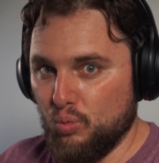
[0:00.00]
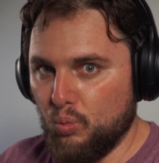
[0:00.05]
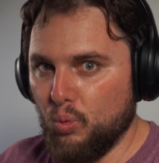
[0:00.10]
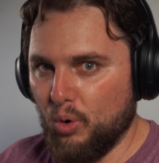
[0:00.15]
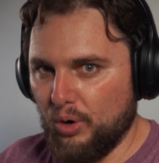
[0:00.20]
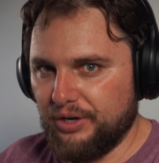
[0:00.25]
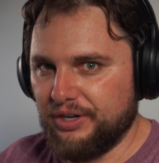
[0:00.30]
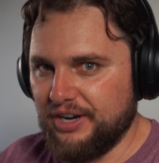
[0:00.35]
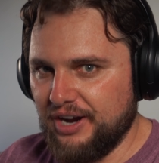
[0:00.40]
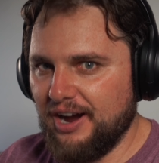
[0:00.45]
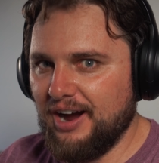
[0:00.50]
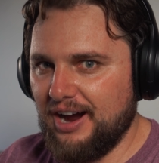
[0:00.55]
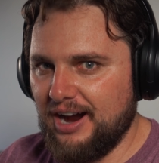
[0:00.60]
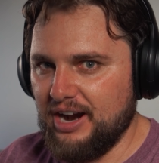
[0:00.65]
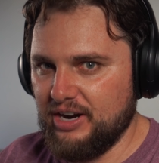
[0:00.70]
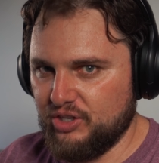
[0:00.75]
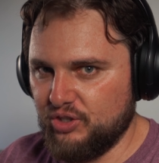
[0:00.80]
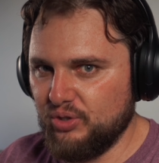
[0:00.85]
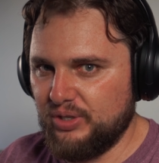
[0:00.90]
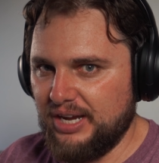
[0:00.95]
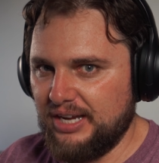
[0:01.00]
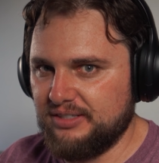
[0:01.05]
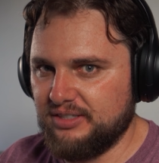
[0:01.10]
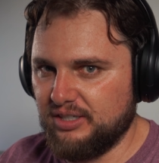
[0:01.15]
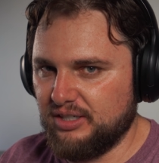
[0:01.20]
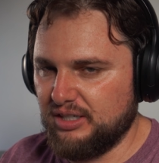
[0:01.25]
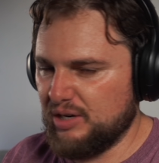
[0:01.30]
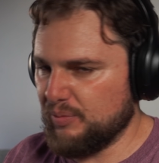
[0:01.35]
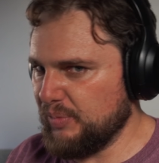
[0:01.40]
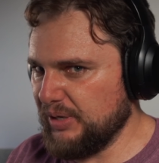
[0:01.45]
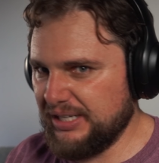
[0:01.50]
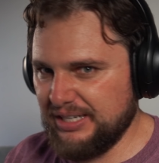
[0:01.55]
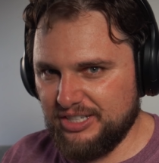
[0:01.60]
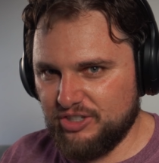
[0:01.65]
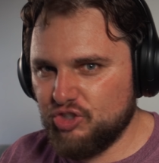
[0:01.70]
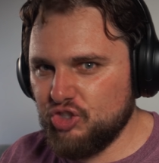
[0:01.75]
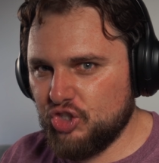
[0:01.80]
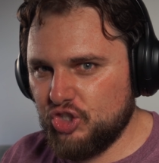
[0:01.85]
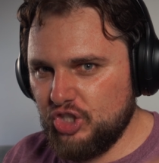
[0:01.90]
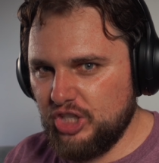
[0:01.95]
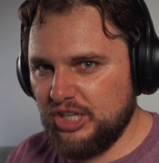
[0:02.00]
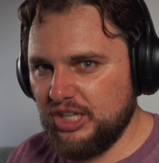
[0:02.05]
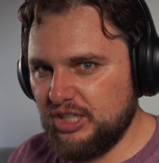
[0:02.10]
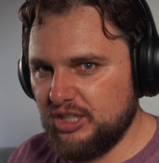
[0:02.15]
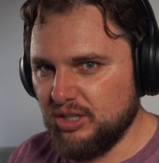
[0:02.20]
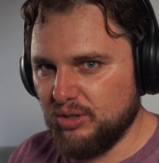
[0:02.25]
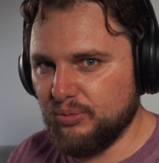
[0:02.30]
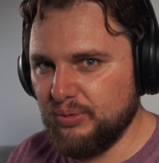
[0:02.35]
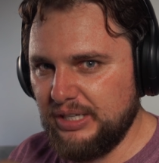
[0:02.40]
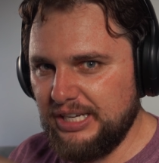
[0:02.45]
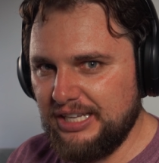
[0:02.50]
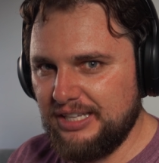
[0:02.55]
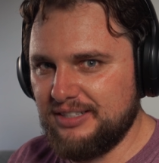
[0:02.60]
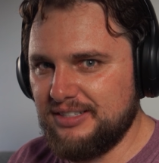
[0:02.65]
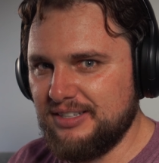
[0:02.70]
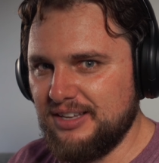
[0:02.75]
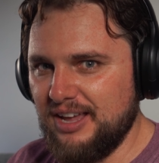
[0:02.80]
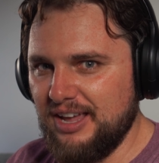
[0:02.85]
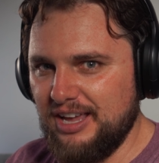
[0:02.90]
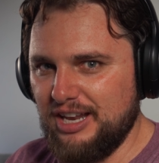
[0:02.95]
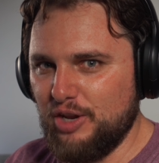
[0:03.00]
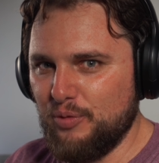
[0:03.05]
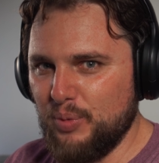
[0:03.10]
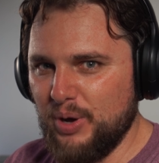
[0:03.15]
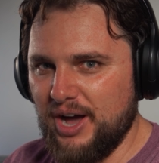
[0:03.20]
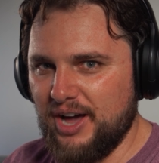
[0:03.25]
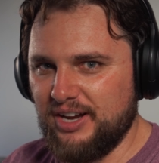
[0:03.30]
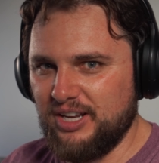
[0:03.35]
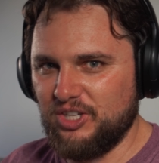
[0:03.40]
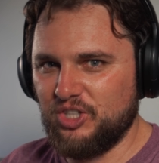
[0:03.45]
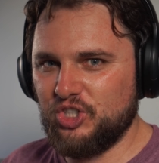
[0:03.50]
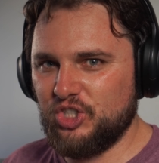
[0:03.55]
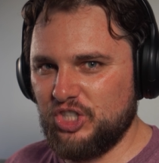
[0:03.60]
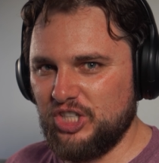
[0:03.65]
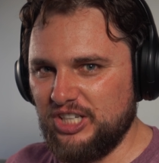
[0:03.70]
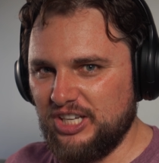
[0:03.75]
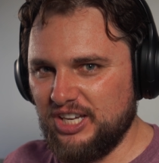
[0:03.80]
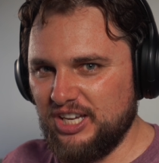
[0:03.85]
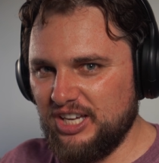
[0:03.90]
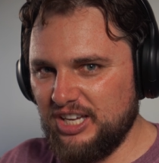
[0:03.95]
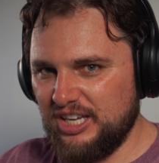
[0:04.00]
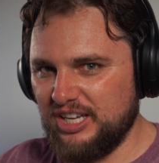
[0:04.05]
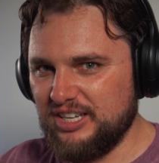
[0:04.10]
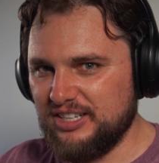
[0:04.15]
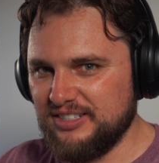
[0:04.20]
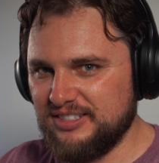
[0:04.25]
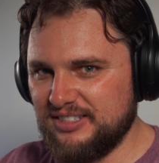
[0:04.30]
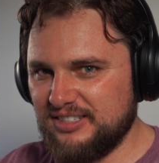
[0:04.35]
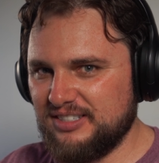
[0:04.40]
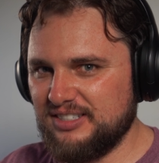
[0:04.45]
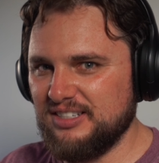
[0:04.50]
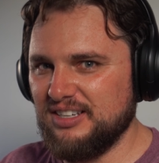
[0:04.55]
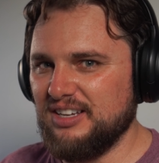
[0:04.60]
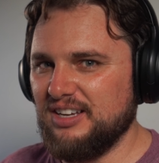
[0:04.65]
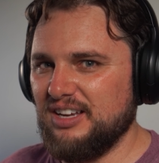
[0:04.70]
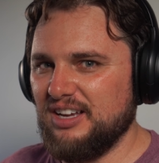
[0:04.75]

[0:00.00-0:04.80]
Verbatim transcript: work hard to get her, because she don't need anybody. She is